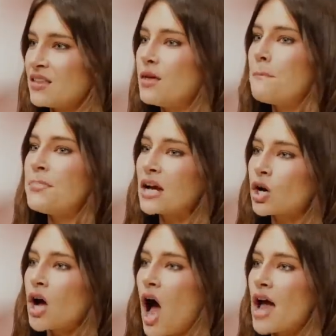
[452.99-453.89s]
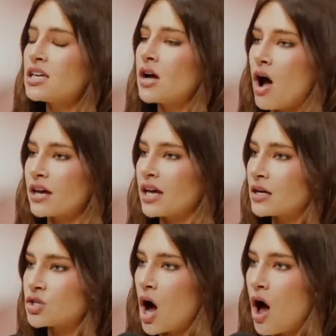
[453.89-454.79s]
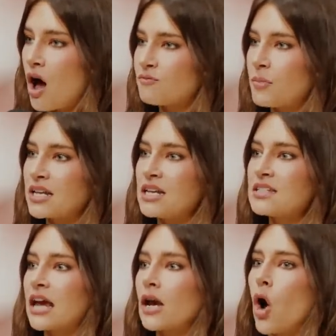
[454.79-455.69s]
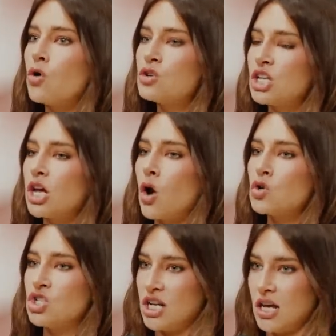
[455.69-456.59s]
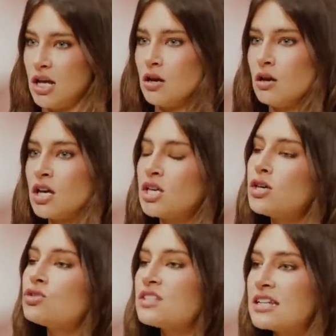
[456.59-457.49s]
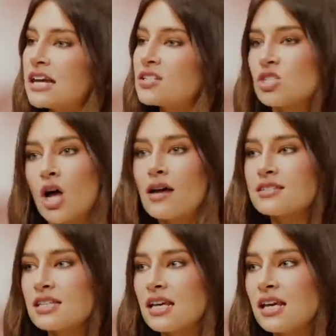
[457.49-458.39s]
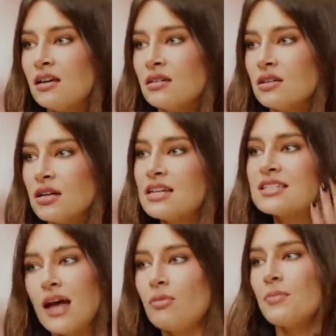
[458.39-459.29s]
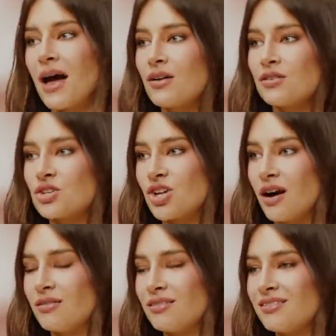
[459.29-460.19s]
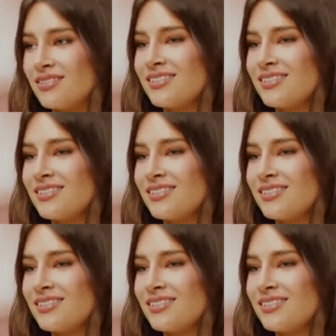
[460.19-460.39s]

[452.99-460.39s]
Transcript: The bigger guy, he got kicked off, oh, but he he's like OG, OG. Yes, yeah. OG. He used to date Stassi. Yes. He's oh, coming yeah. back on the show. Yeah.